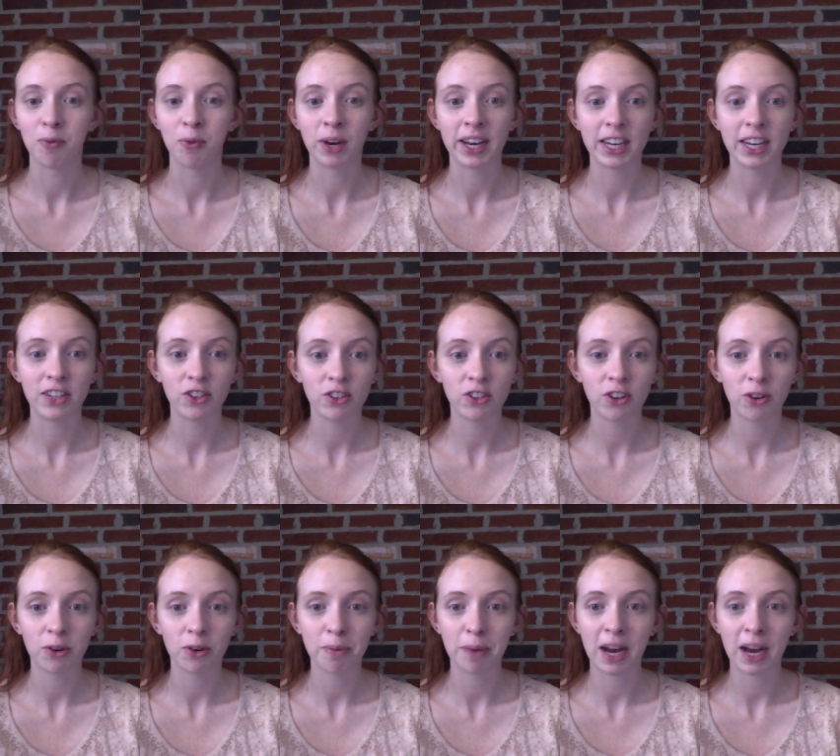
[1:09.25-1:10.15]
What I do
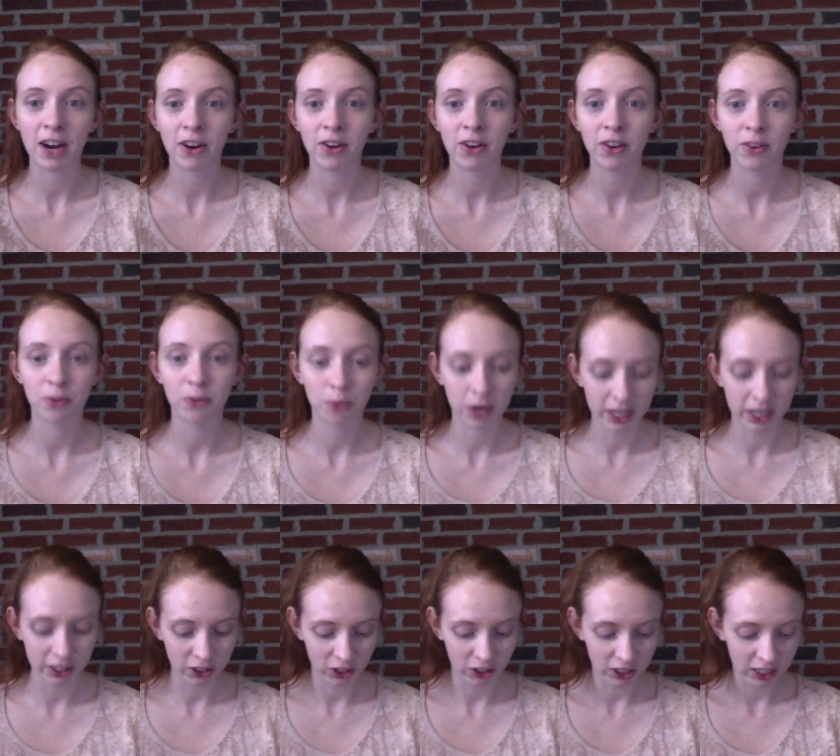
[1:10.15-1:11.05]
know about
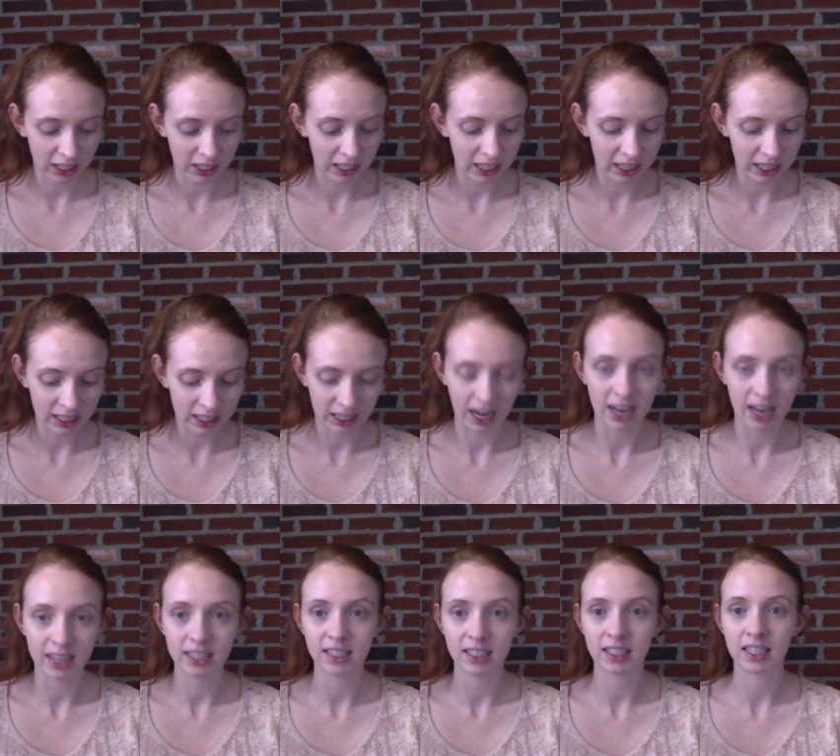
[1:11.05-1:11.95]
what she
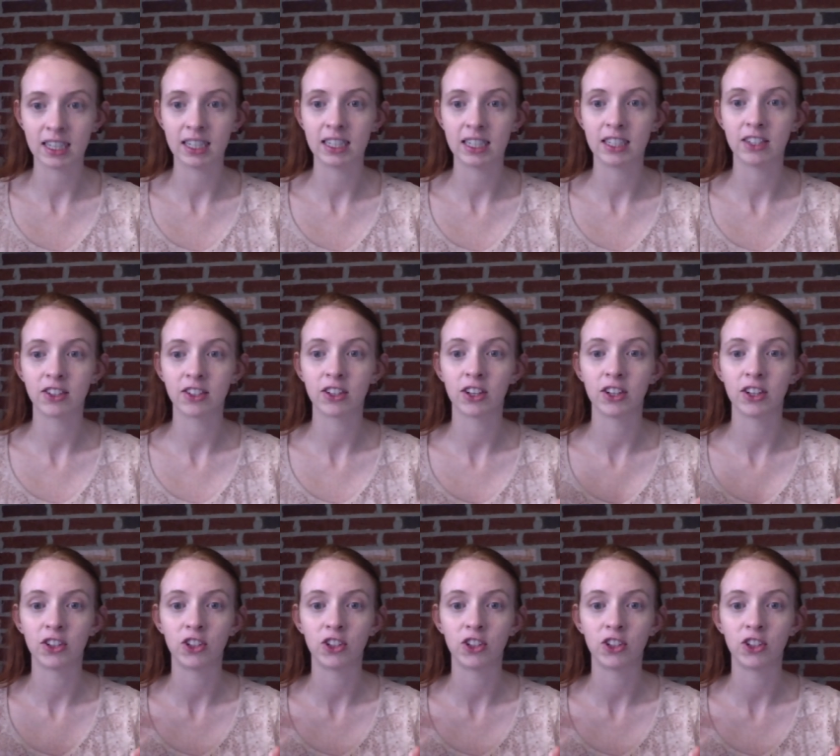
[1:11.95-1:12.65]
does is